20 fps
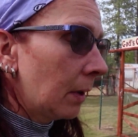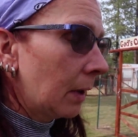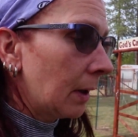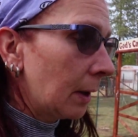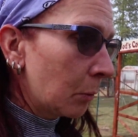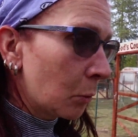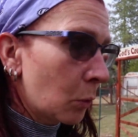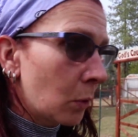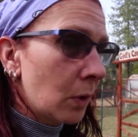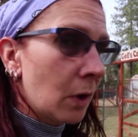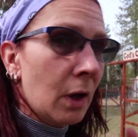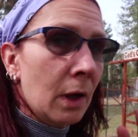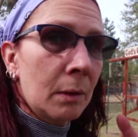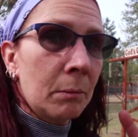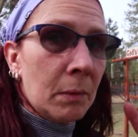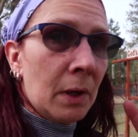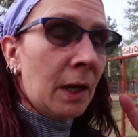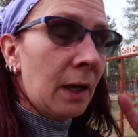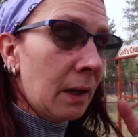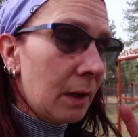I'm
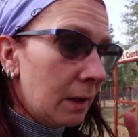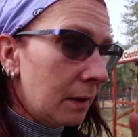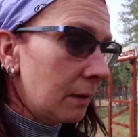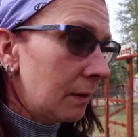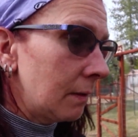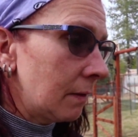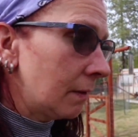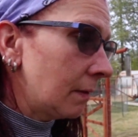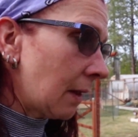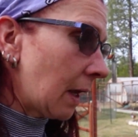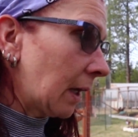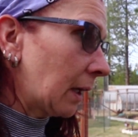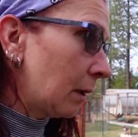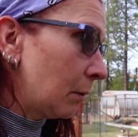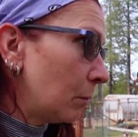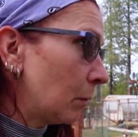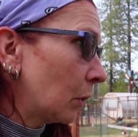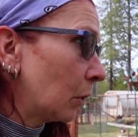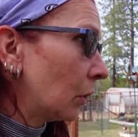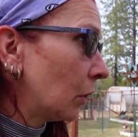on my
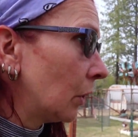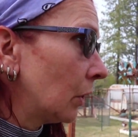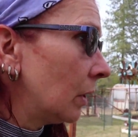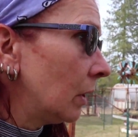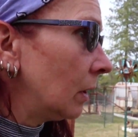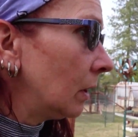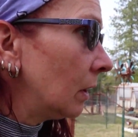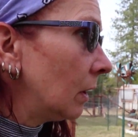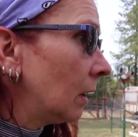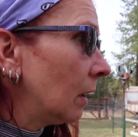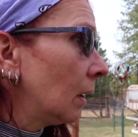second burn,